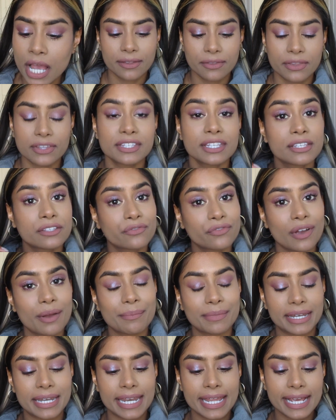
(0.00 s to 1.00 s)
This is
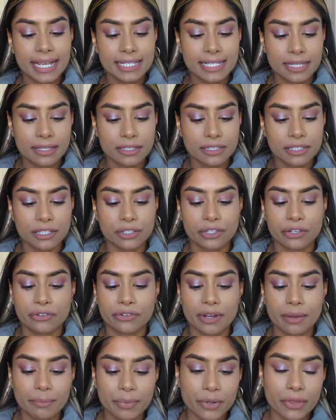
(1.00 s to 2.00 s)
from NYX and this is their
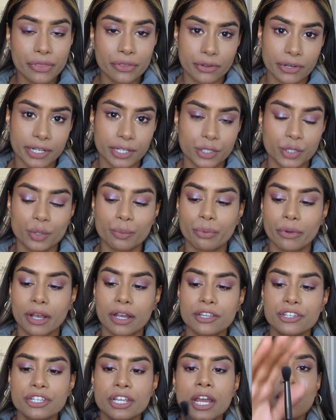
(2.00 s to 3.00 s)
number 32 brush.